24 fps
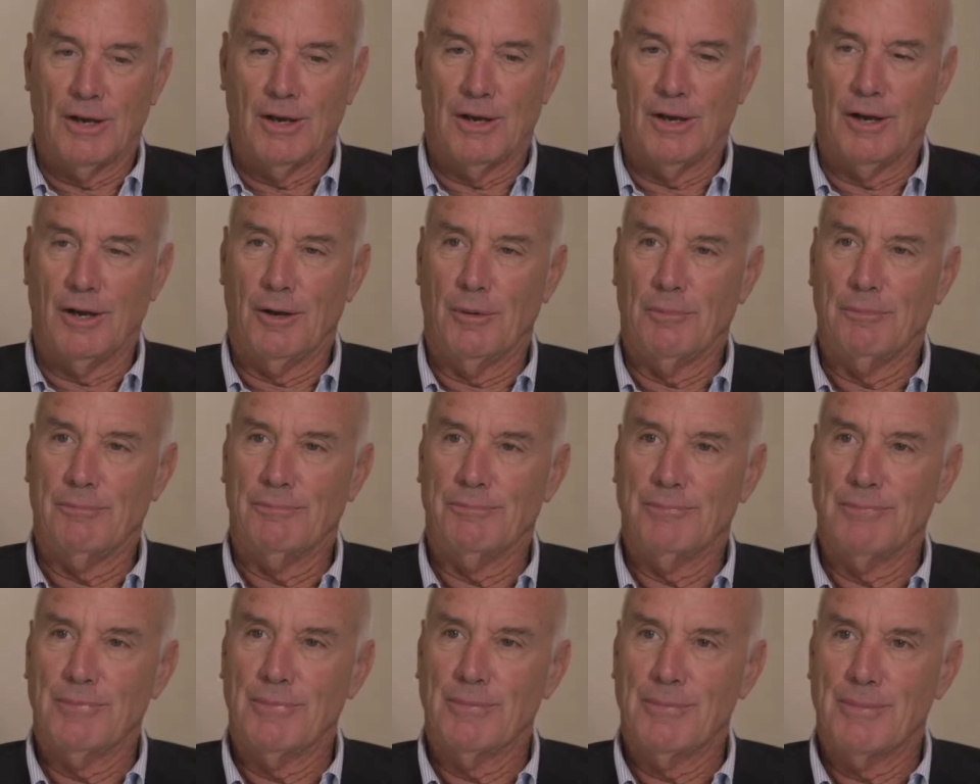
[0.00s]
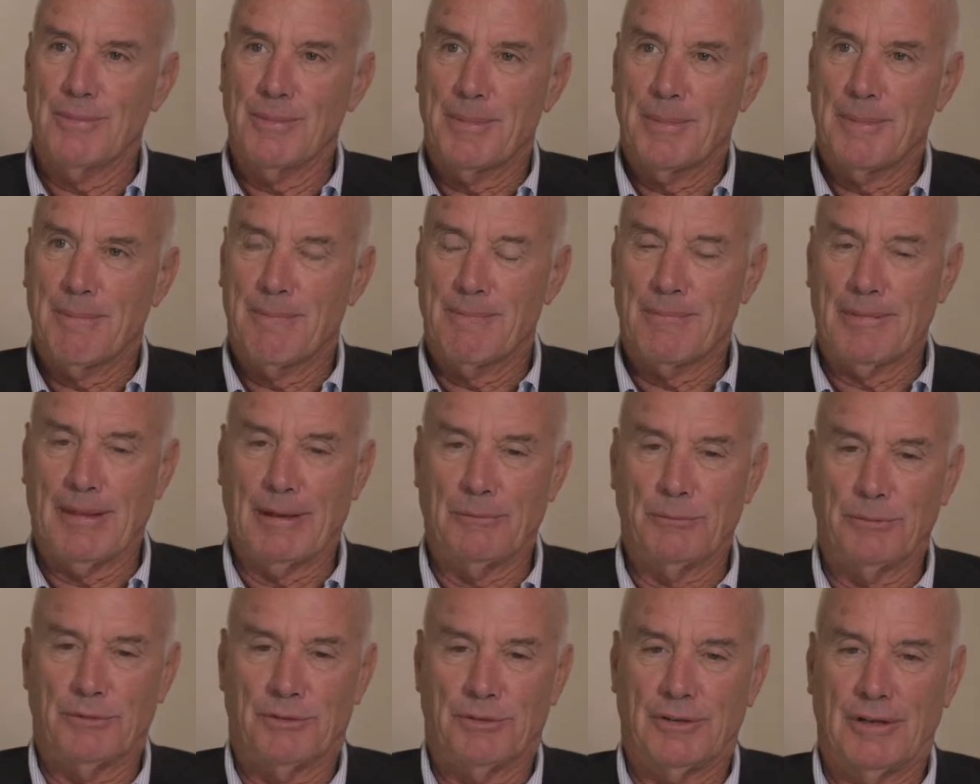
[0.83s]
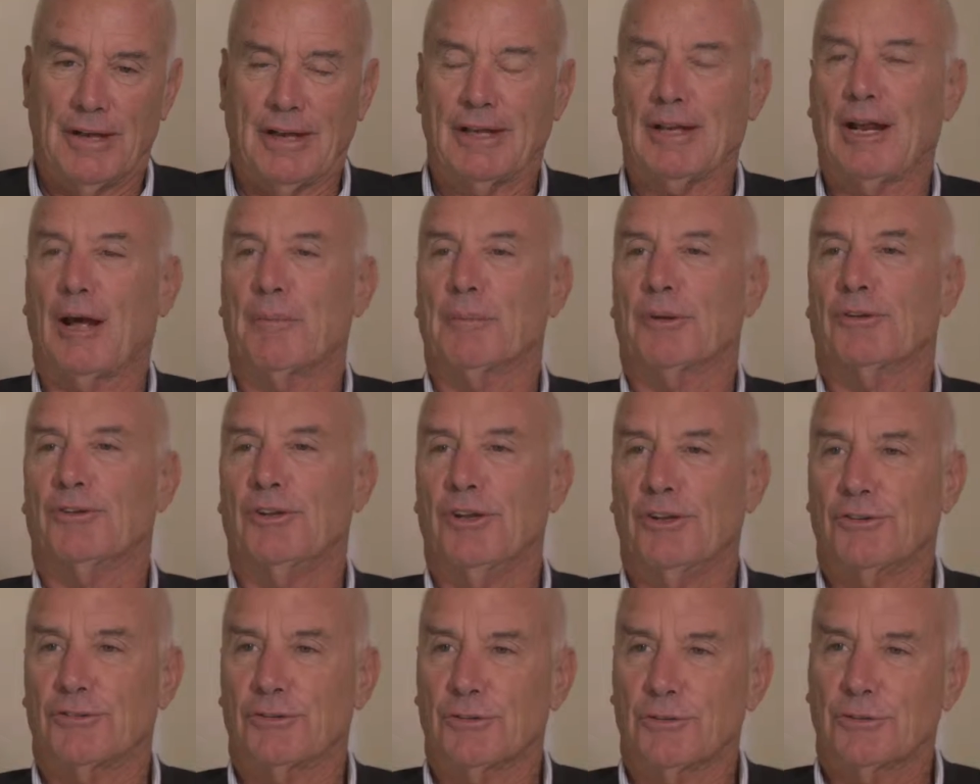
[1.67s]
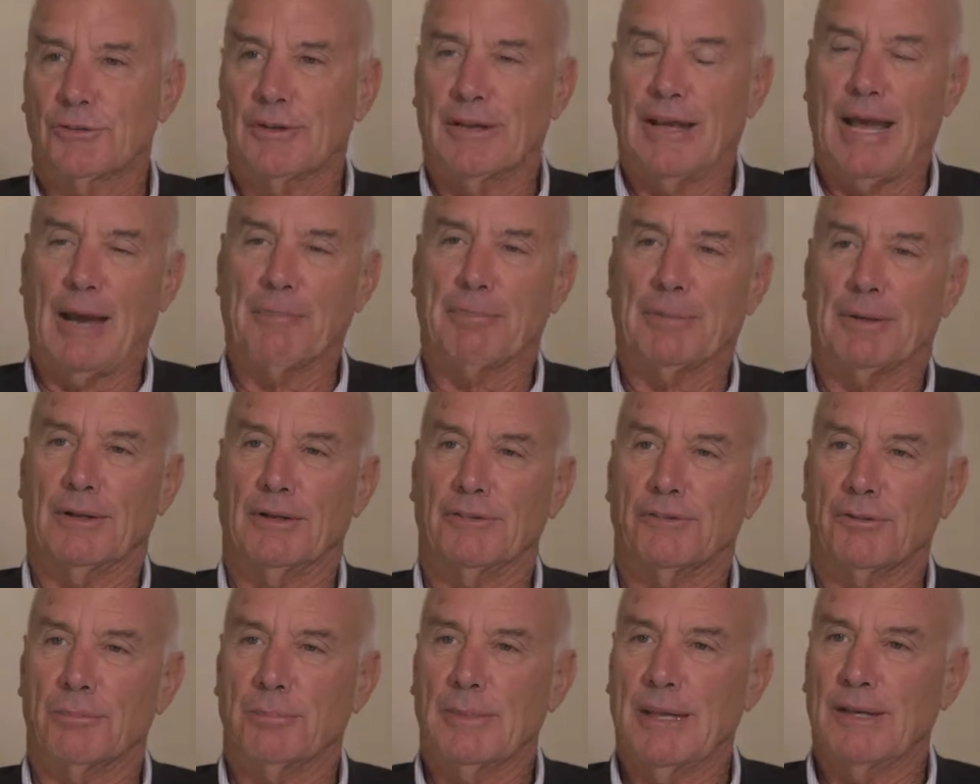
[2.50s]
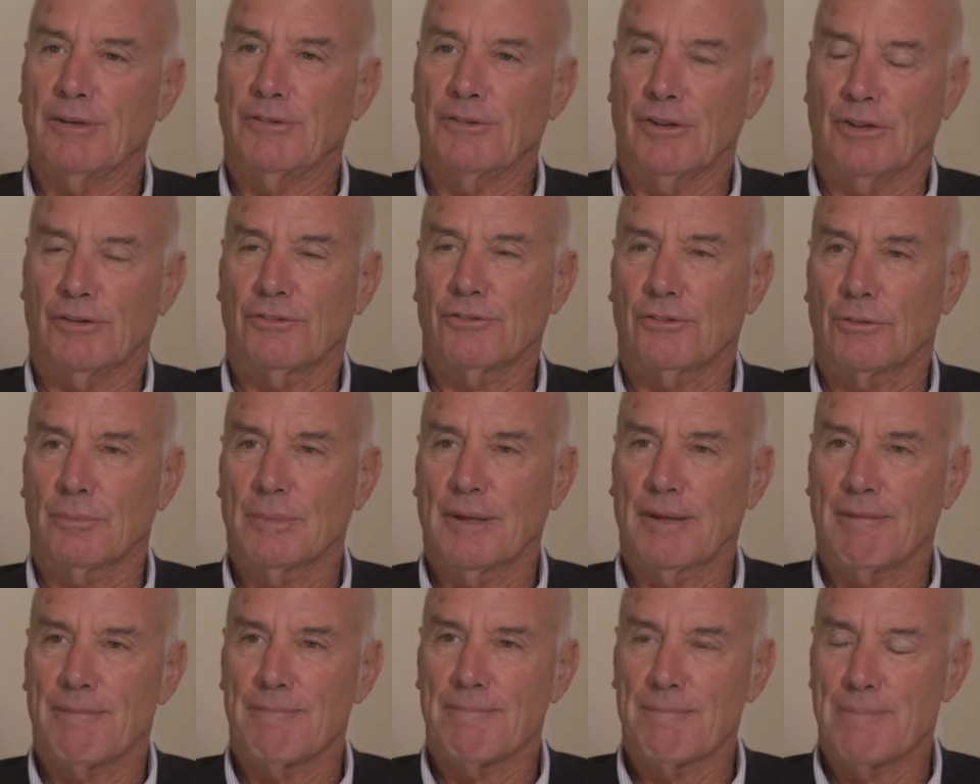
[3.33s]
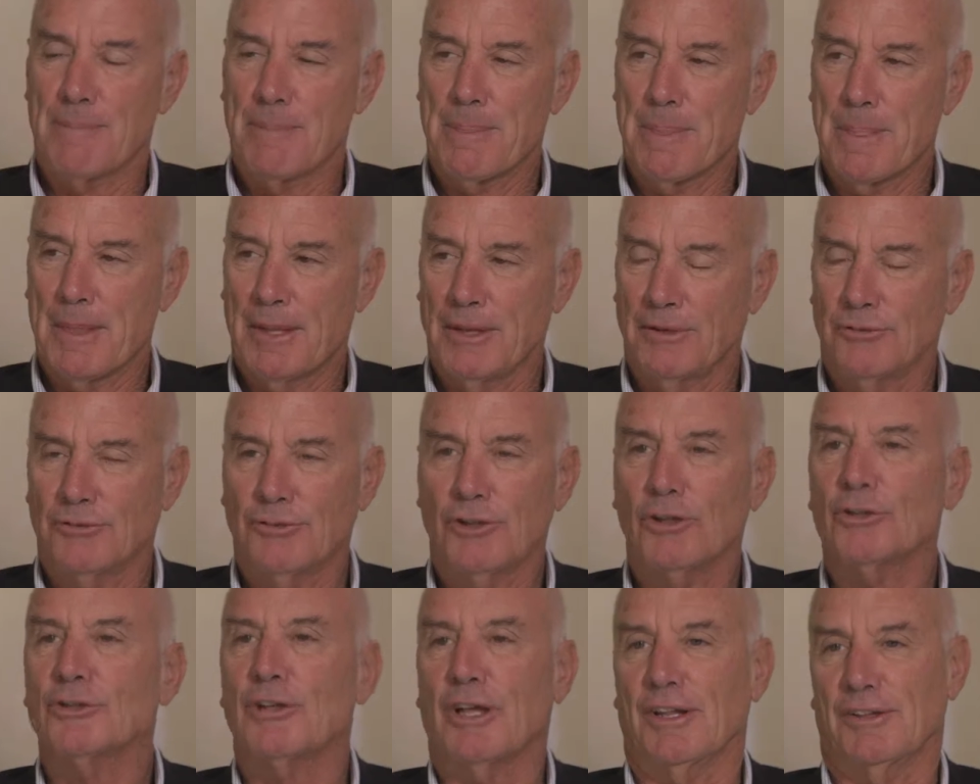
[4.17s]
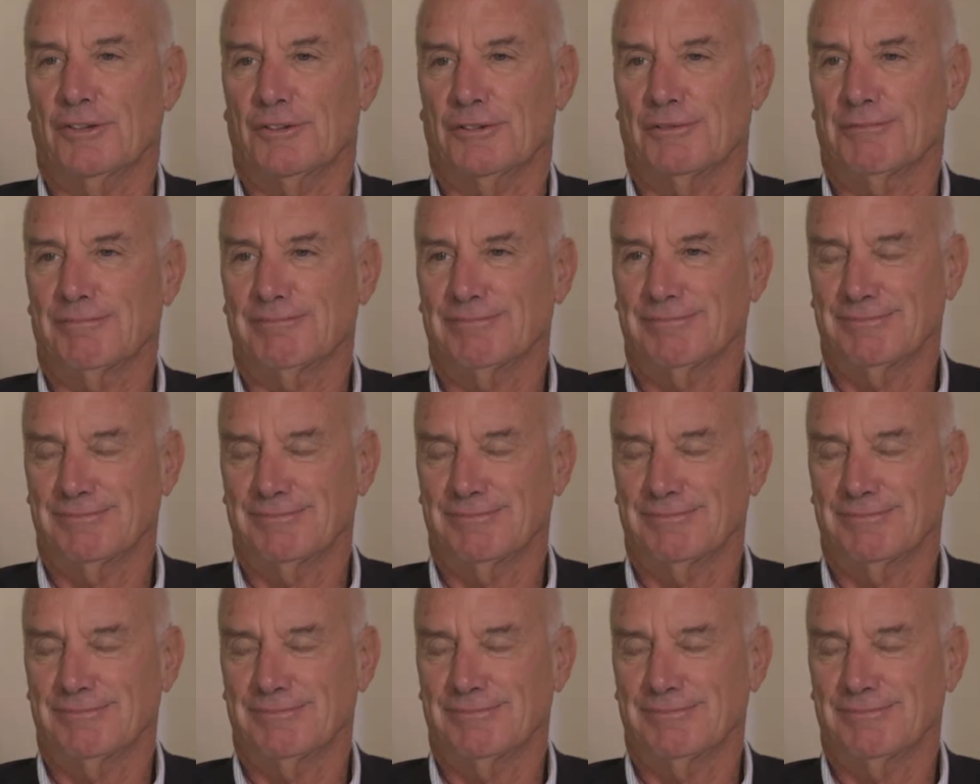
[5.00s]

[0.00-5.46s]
I was an economics teacher and capitalism made sense to me, and still does.